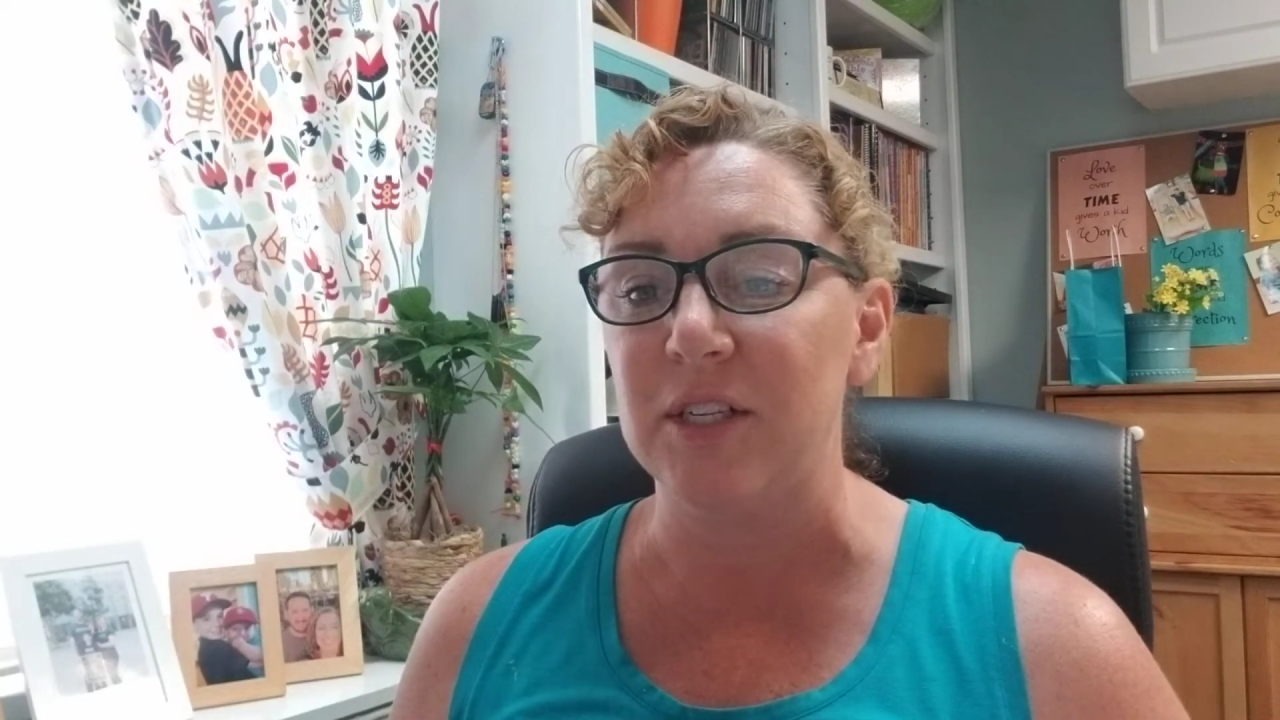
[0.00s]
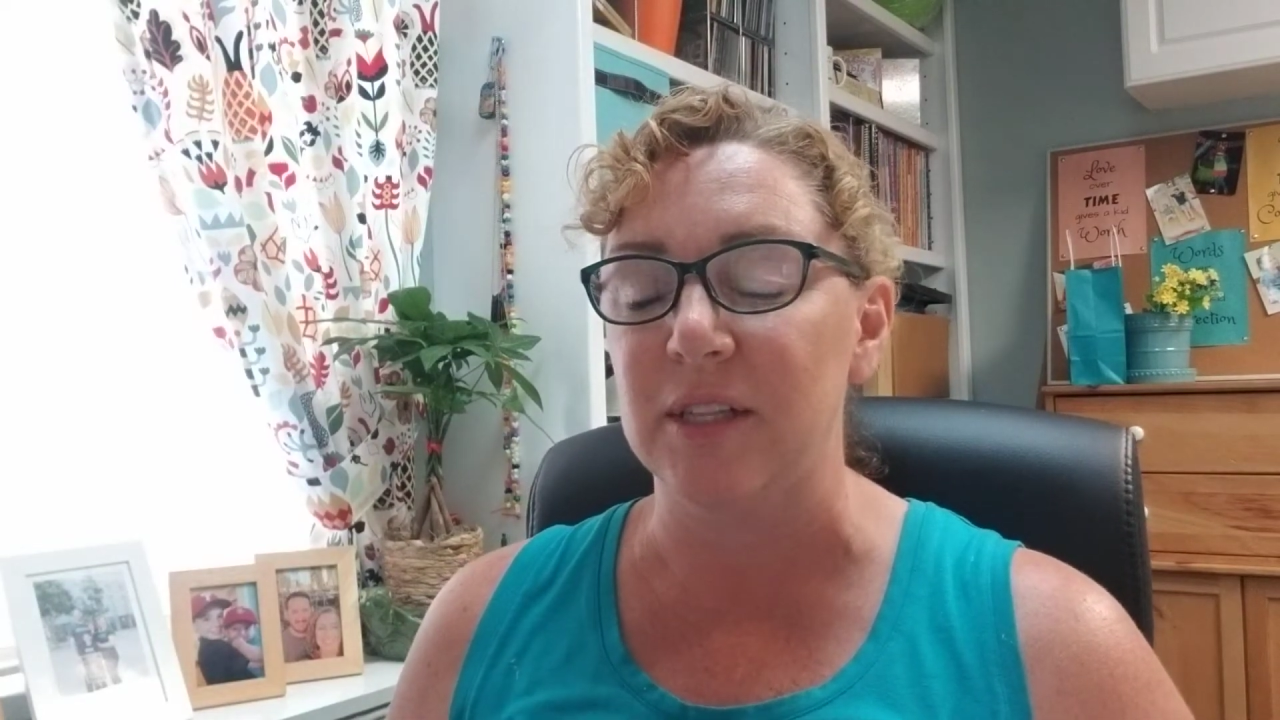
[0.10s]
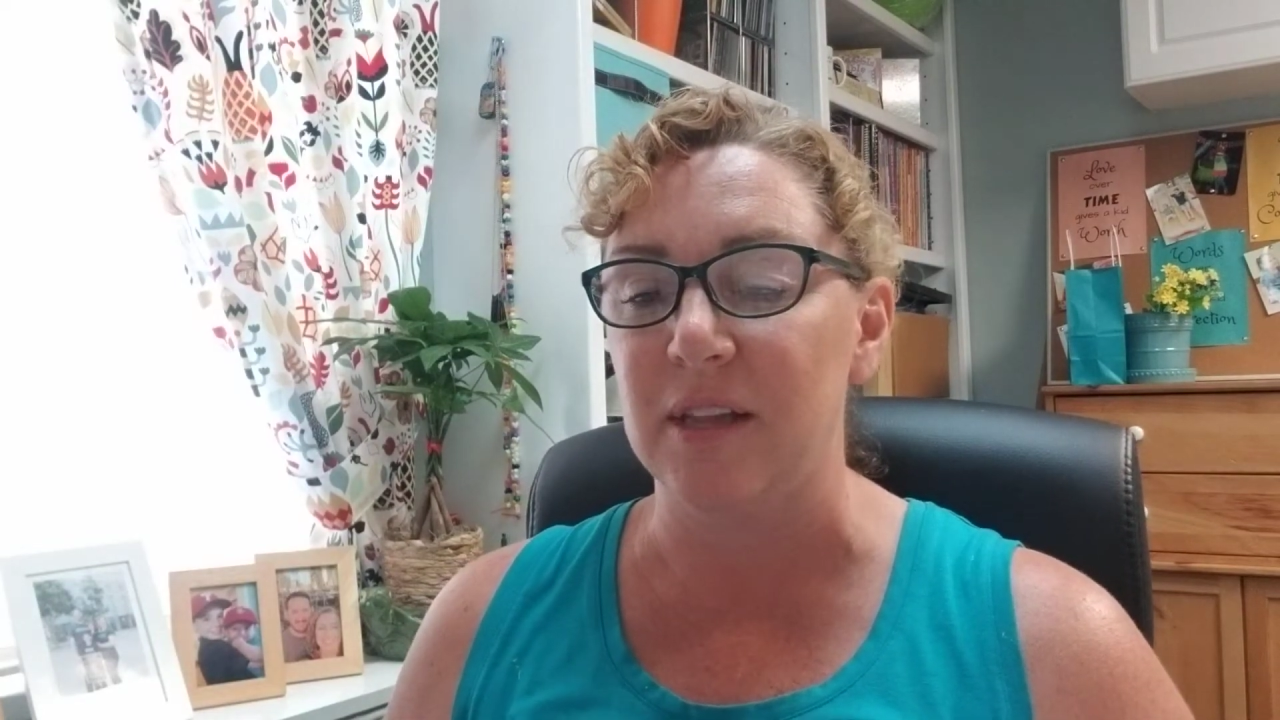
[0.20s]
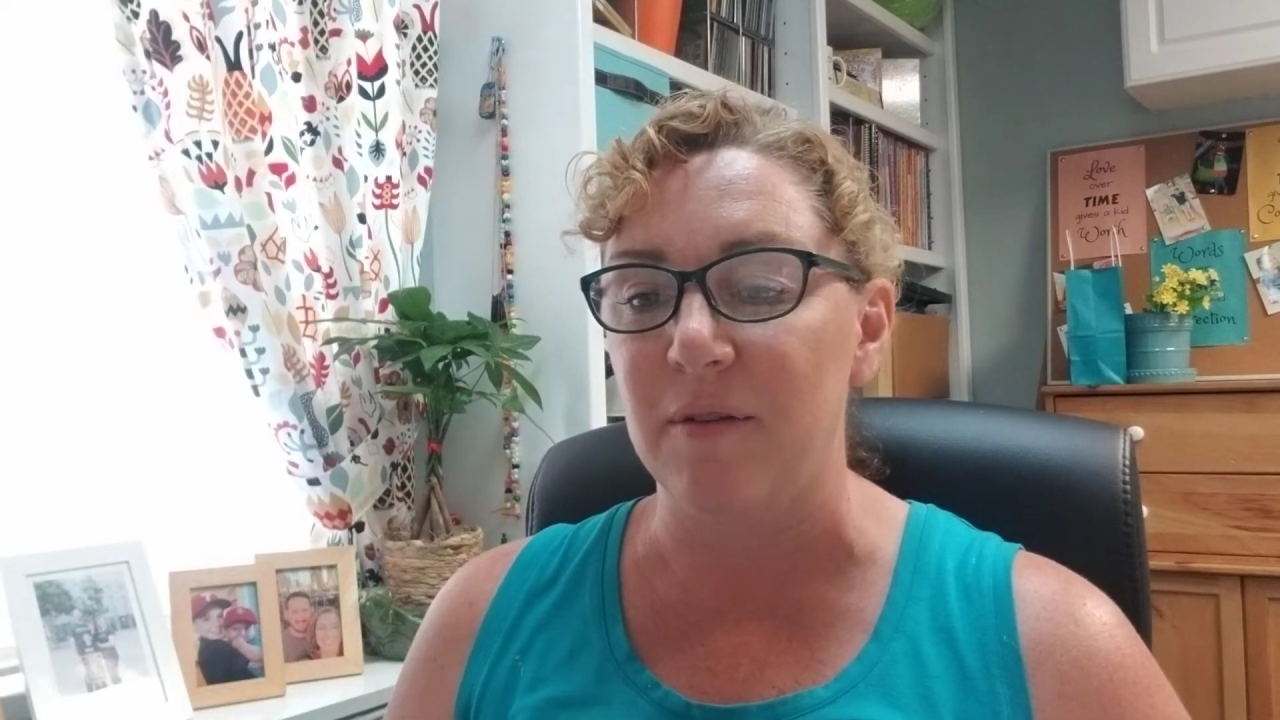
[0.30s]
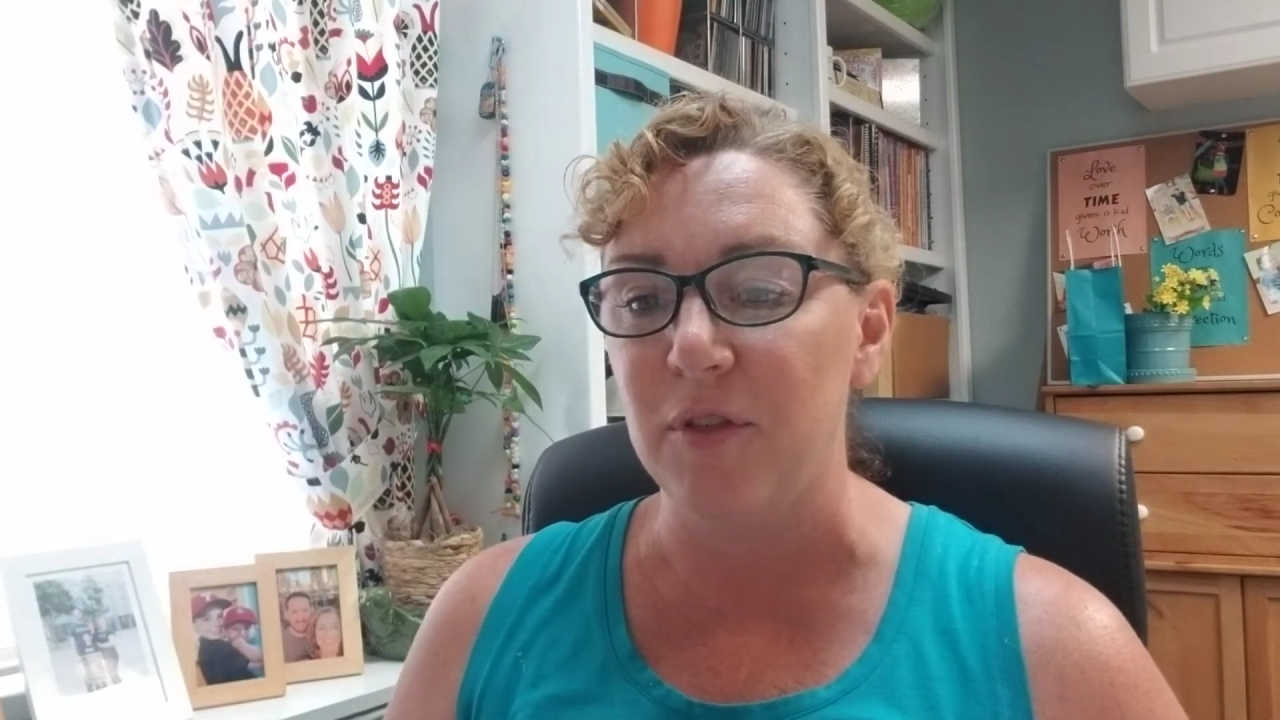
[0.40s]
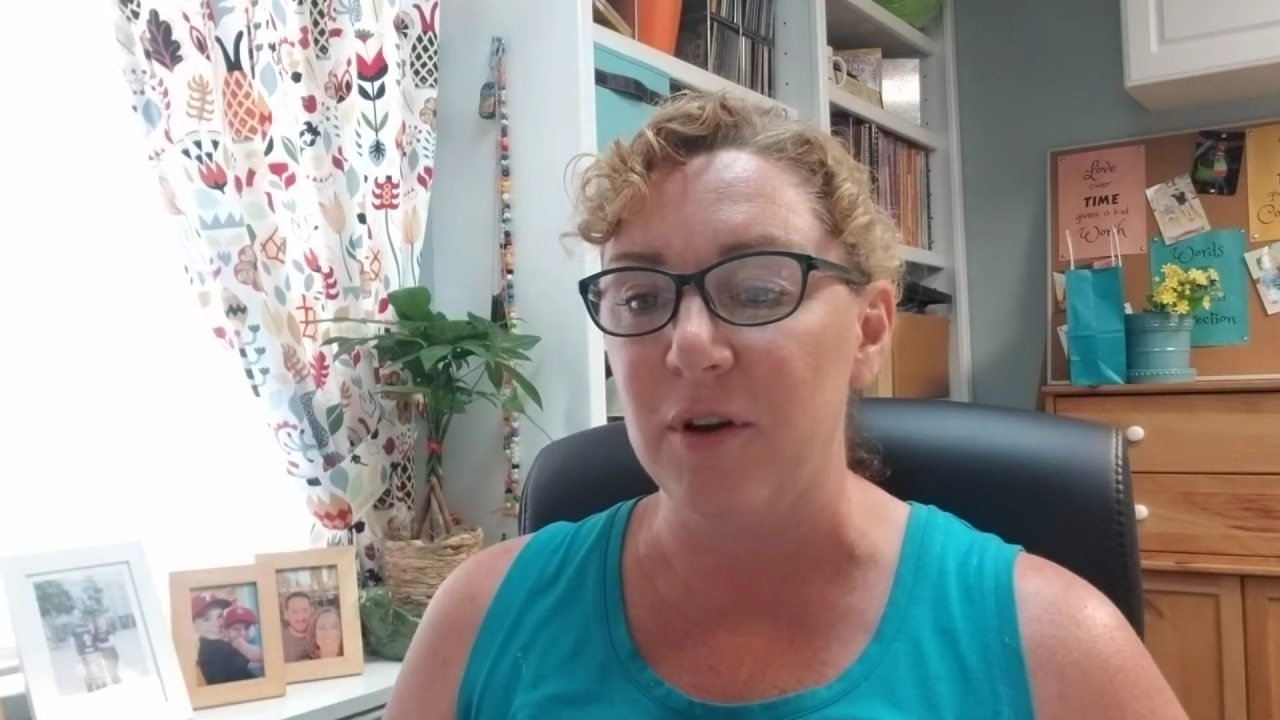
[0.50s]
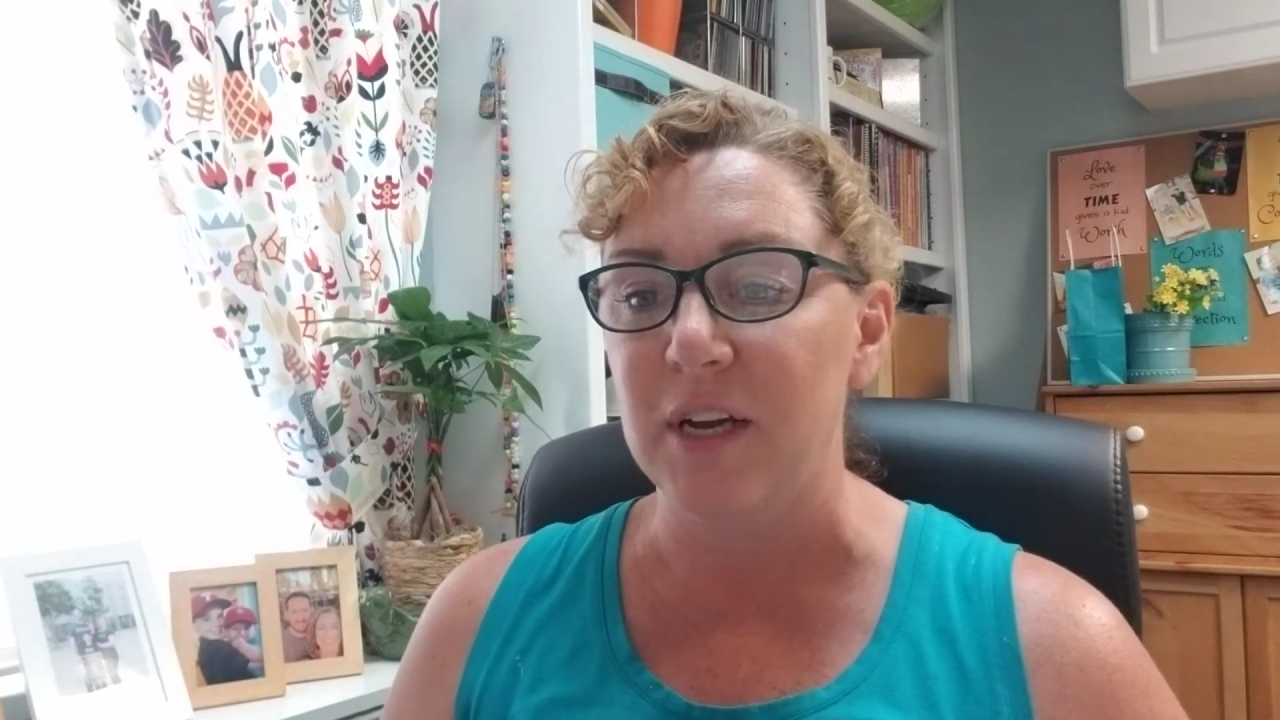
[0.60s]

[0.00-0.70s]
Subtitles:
to love their